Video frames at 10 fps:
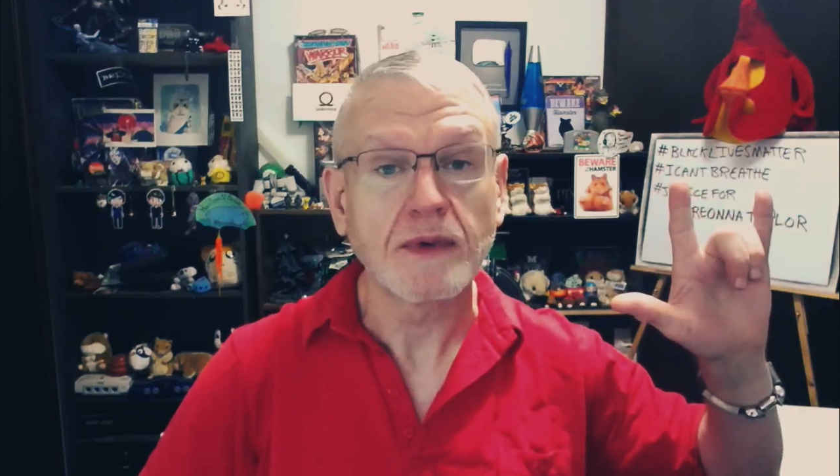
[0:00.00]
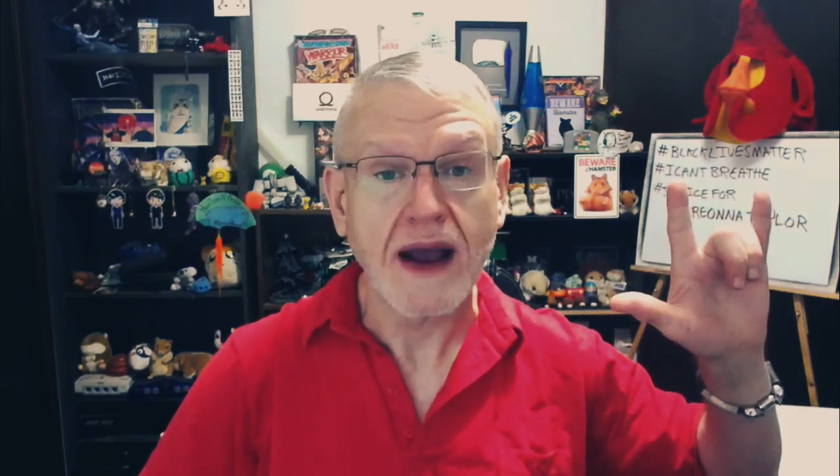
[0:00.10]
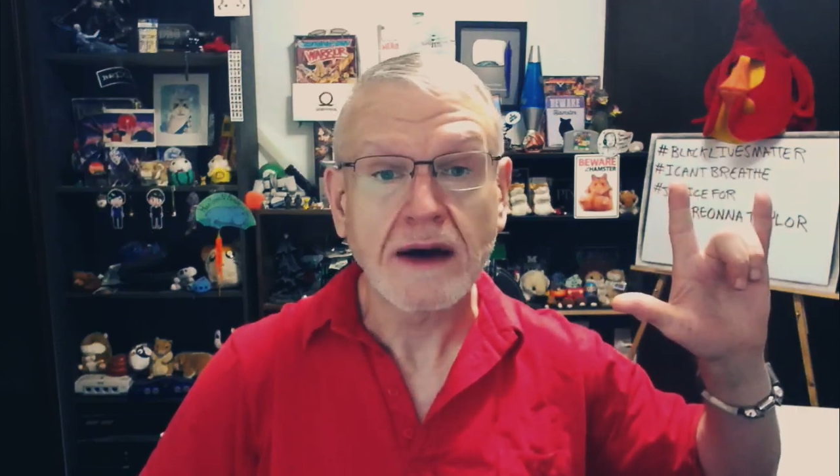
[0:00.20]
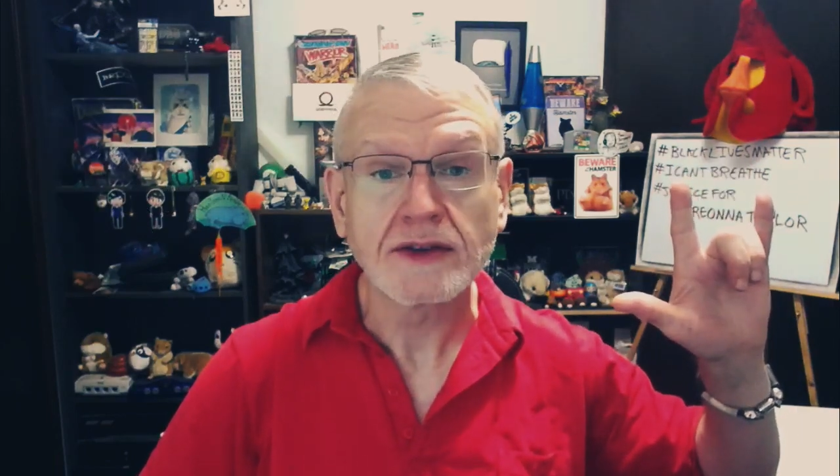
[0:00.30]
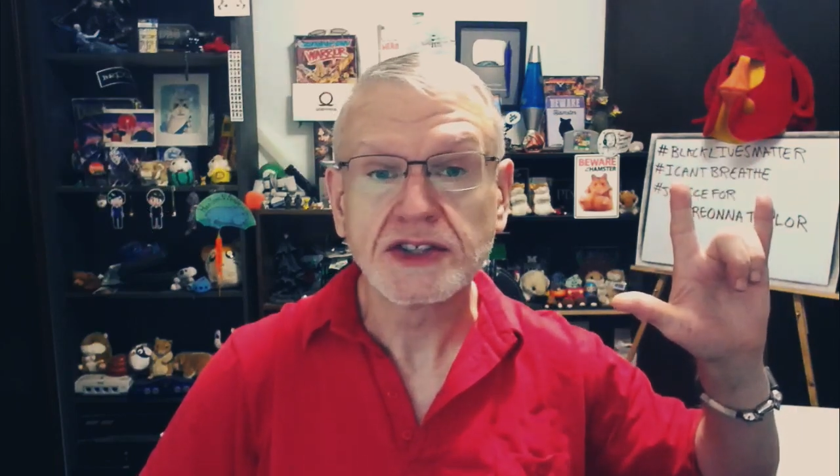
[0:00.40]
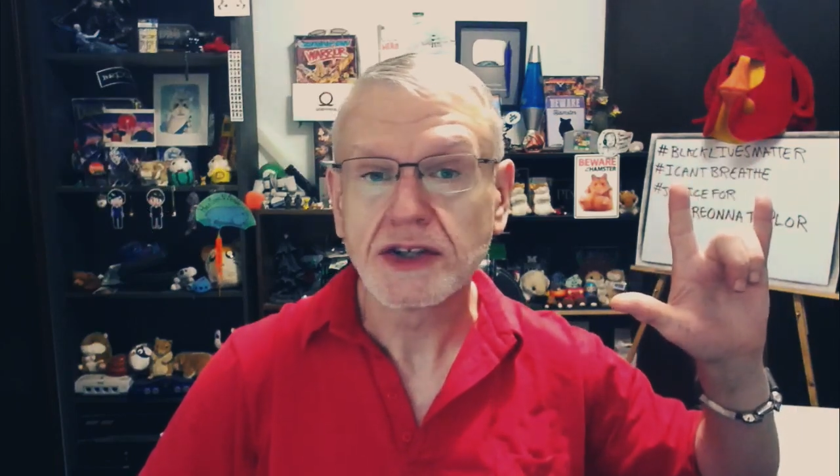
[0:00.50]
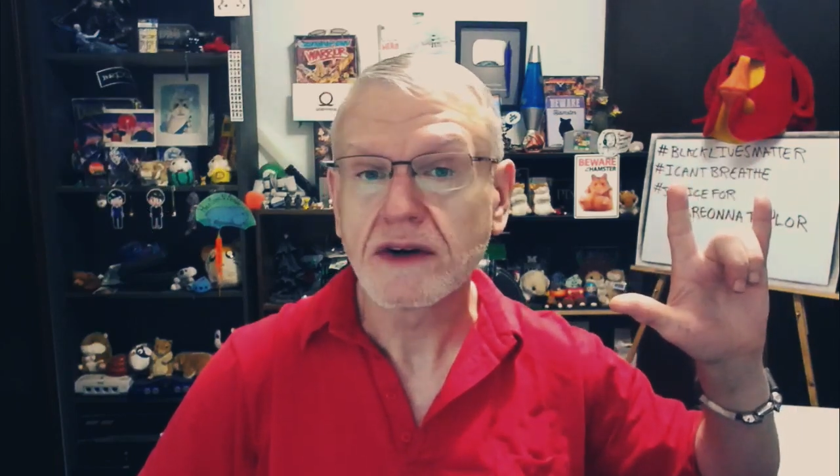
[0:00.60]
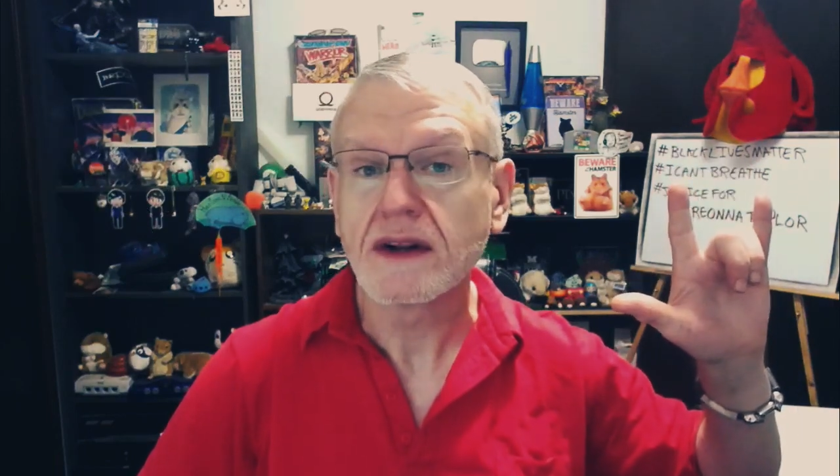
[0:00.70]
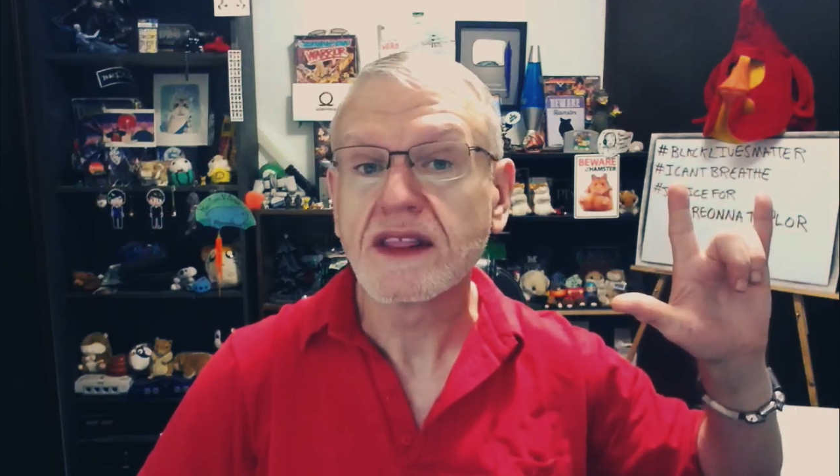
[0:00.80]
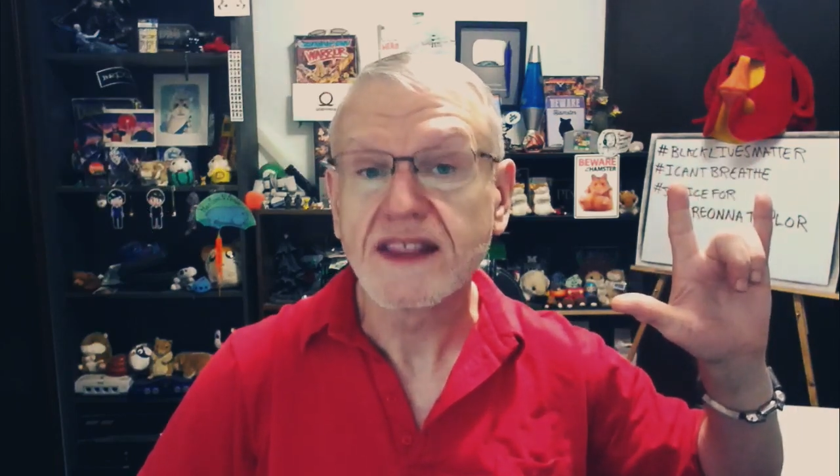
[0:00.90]

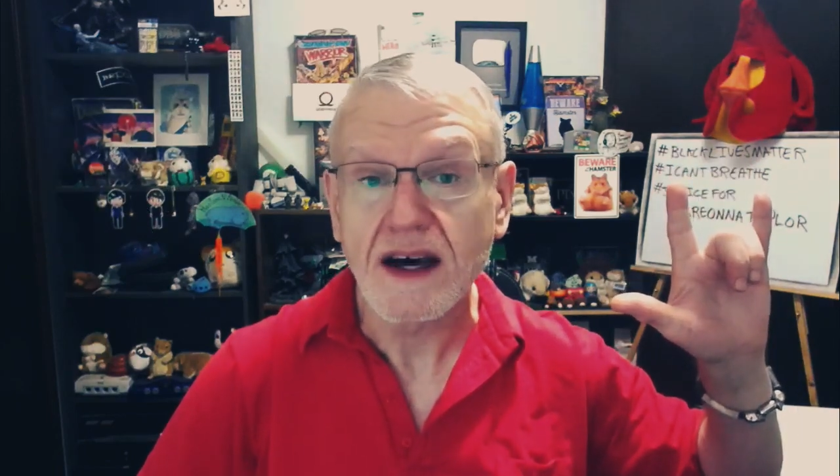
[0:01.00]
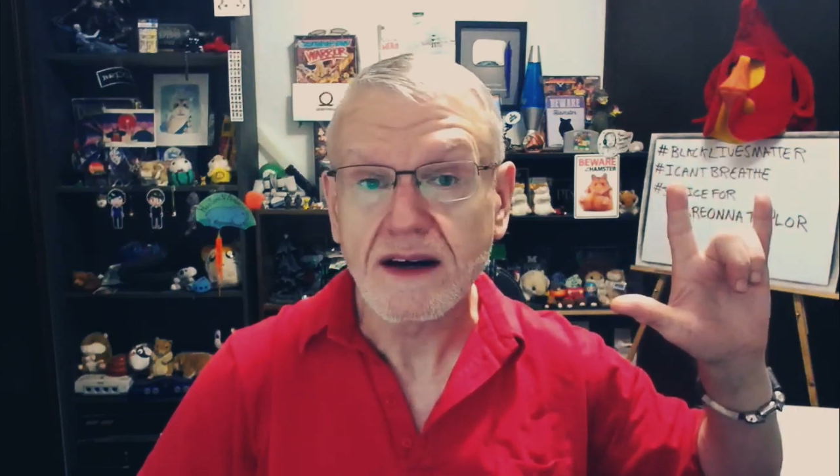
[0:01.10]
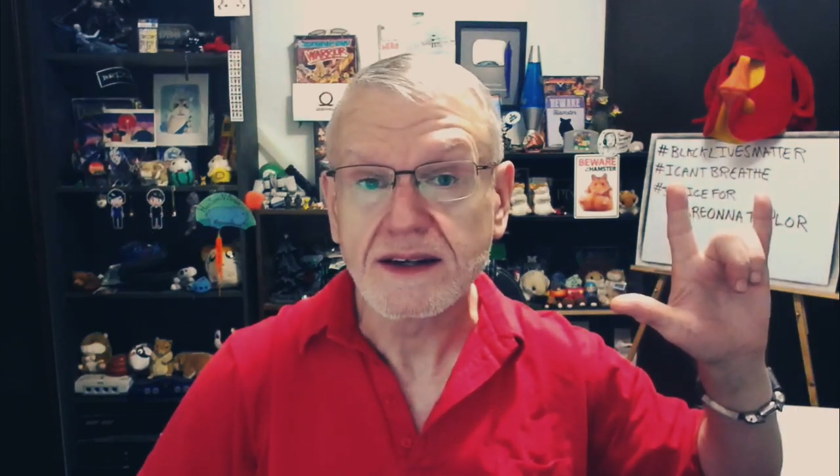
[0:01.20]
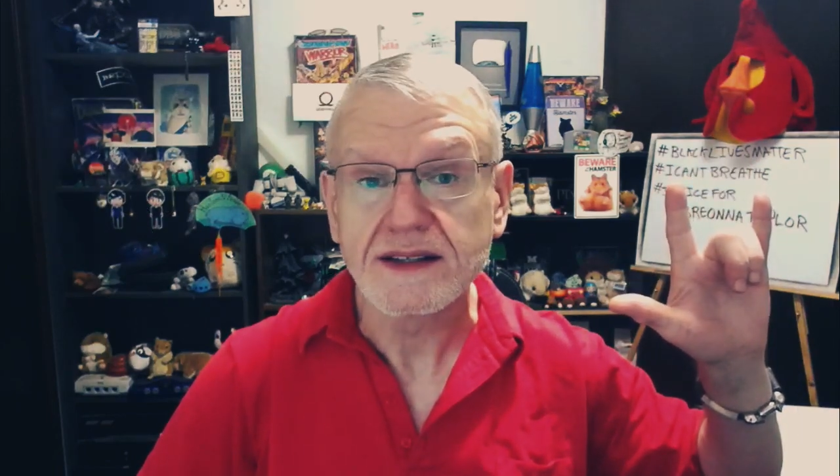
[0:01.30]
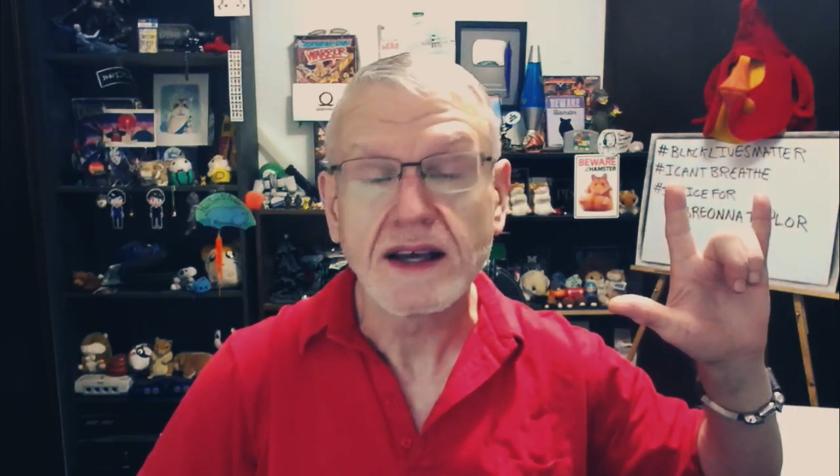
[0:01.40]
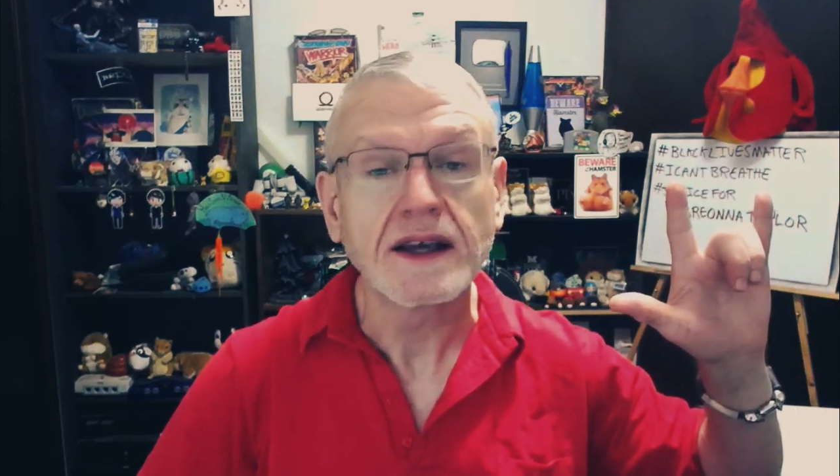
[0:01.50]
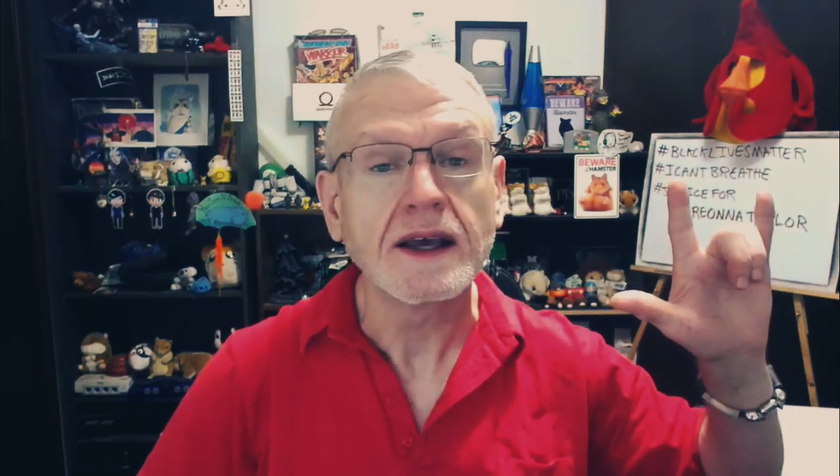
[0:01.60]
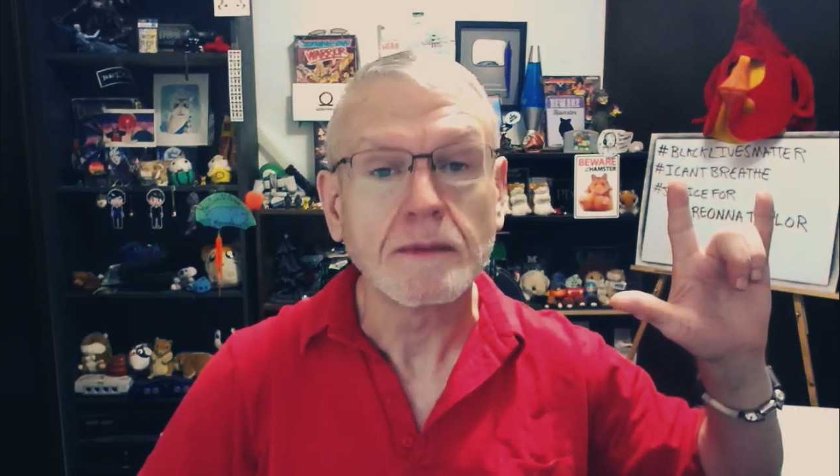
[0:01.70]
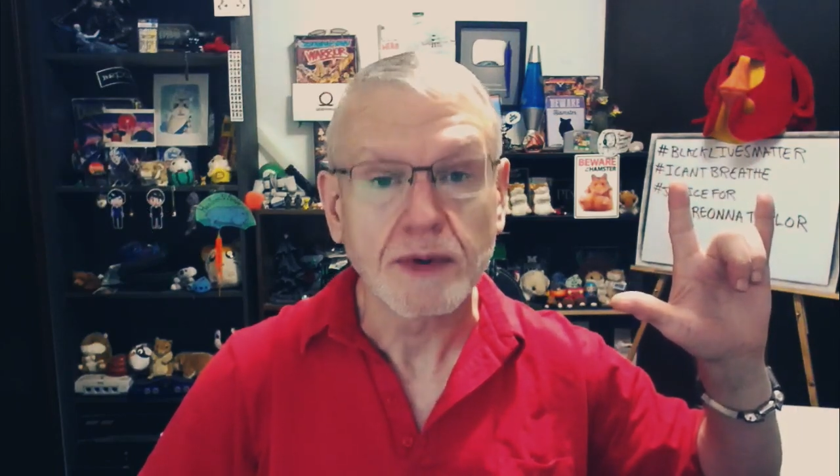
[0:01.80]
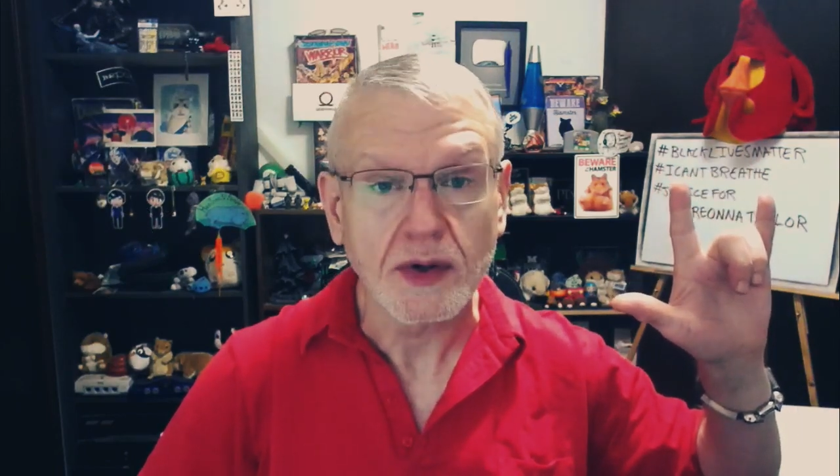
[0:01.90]
brown-shirted thugs
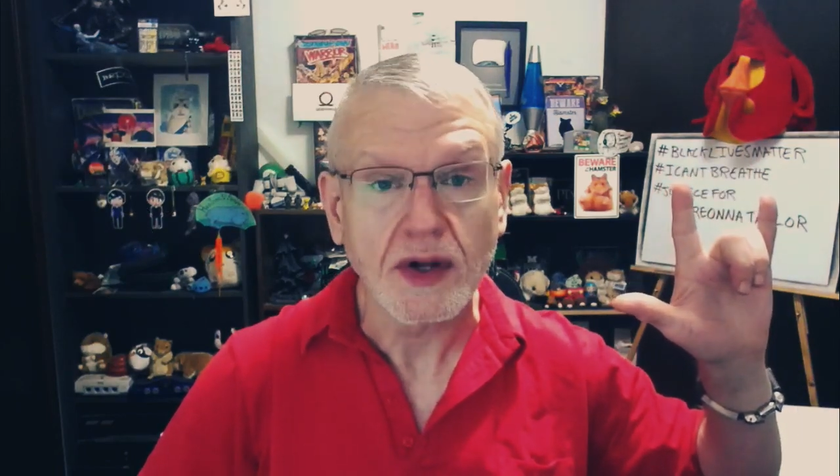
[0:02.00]
keep